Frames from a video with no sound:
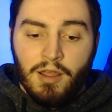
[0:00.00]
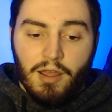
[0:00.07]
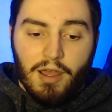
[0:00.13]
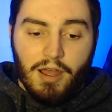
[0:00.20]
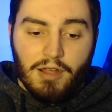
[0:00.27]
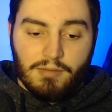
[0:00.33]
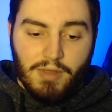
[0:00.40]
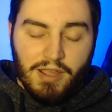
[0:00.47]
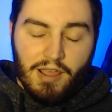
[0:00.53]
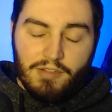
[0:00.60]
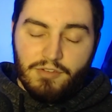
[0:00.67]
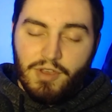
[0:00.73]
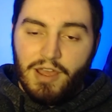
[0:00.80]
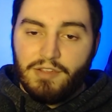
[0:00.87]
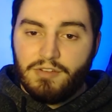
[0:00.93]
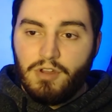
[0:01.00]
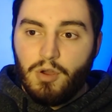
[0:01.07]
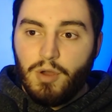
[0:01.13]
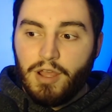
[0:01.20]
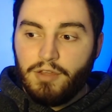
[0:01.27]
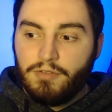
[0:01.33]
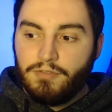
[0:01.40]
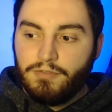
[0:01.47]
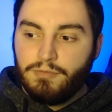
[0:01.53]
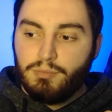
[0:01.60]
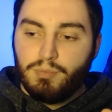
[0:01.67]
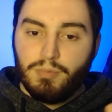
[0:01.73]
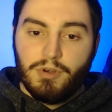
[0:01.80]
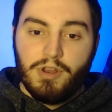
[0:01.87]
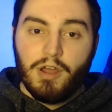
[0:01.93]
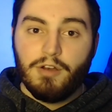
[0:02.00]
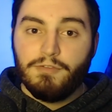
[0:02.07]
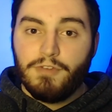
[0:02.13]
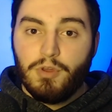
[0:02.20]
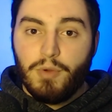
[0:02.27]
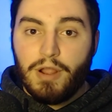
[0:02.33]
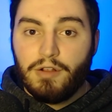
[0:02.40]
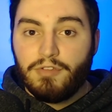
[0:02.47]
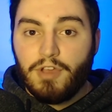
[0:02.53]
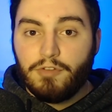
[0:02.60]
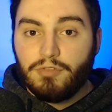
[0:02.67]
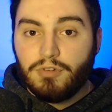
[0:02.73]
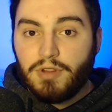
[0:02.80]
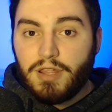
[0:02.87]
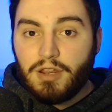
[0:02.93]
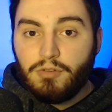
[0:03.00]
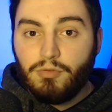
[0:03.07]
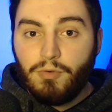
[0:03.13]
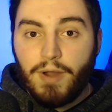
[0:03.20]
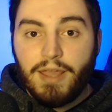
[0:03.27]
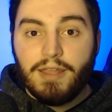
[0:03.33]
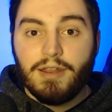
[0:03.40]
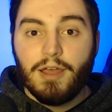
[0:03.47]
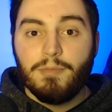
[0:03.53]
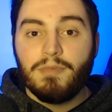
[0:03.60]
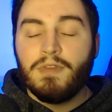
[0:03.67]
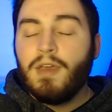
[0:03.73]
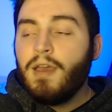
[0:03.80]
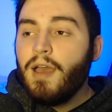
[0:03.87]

Like, as you guys know, I've done a few Airsoft-related write-ups.